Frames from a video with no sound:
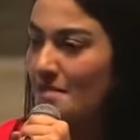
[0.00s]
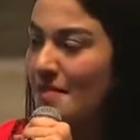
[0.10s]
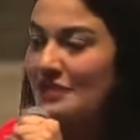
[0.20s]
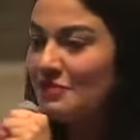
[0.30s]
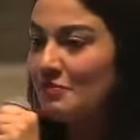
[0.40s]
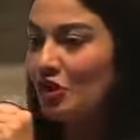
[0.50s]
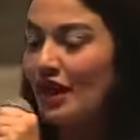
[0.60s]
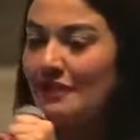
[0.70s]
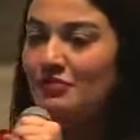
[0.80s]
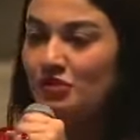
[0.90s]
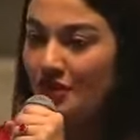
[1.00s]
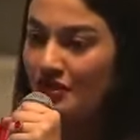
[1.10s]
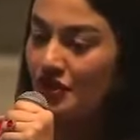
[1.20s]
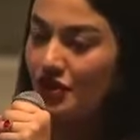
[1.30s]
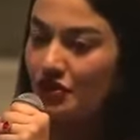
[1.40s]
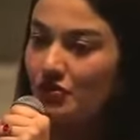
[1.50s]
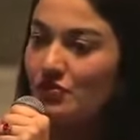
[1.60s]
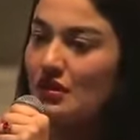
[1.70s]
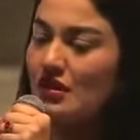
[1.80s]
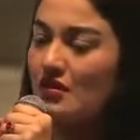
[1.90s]
Many people came to rescue.
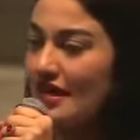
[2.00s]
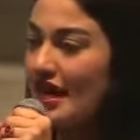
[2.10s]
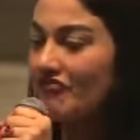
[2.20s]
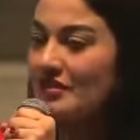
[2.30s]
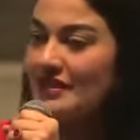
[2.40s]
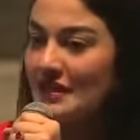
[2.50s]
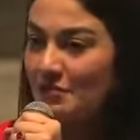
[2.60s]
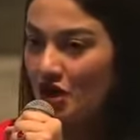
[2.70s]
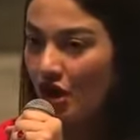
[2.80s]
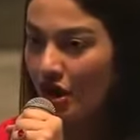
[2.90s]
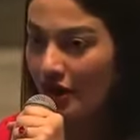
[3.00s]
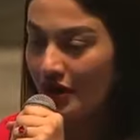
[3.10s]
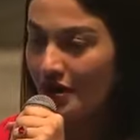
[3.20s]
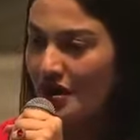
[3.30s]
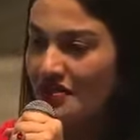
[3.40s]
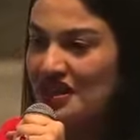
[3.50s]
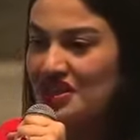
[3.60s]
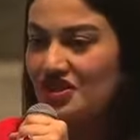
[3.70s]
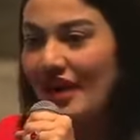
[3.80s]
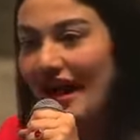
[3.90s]
They gave me CPR. They
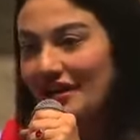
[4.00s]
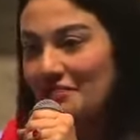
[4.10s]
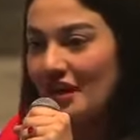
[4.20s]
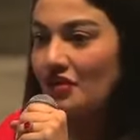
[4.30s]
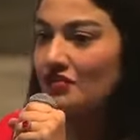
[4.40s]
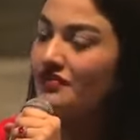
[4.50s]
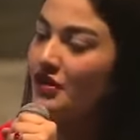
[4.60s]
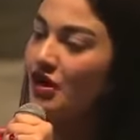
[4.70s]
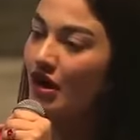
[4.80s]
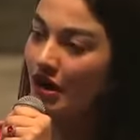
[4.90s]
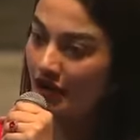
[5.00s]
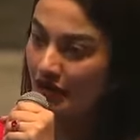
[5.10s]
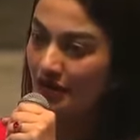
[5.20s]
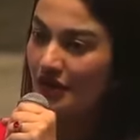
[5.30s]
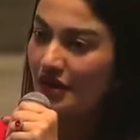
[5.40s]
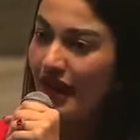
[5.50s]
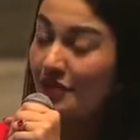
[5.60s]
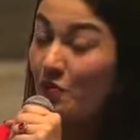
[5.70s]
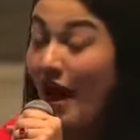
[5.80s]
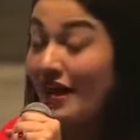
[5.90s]
dragged me out of the car.
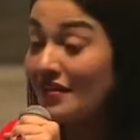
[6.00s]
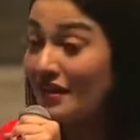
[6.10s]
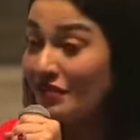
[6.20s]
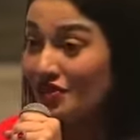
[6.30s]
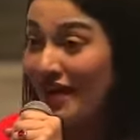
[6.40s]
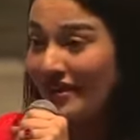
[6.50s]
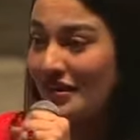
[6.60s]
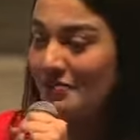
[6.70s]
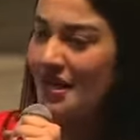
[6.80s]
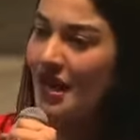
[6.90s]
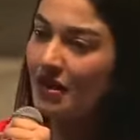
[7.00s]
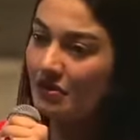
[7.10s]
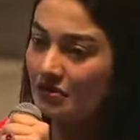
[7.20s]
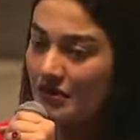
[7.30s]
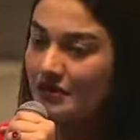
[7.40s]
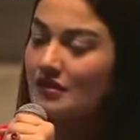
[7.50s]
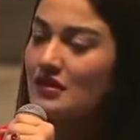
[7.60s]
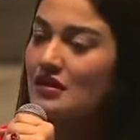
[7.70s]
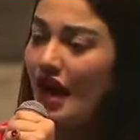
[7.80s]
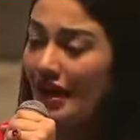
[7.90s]
And while they were dragging me out,
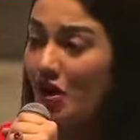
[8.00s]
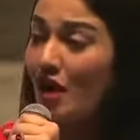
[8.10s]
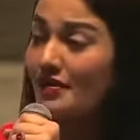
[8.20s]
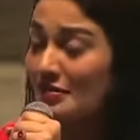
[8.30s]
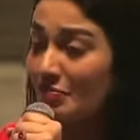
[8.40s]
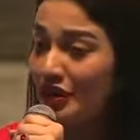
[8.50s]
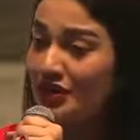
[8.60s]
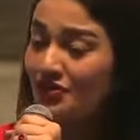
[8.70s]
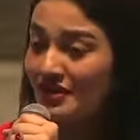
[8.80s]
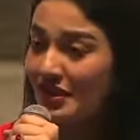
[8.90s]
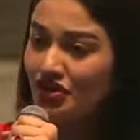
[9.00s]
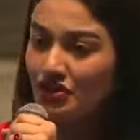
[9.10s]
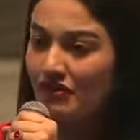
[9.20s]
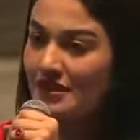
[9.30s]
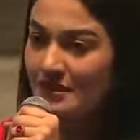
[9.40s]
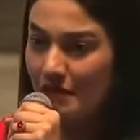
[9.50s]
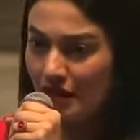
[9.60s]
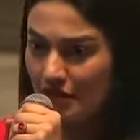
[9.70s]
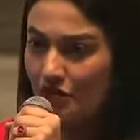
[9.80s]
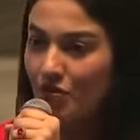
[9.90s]
I got the complete transection of my
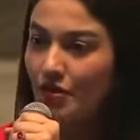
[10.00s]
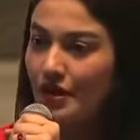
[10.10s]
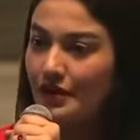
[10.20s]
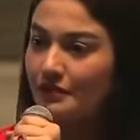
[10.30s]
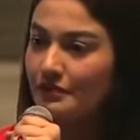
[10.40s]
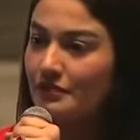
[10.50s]
spinal cord.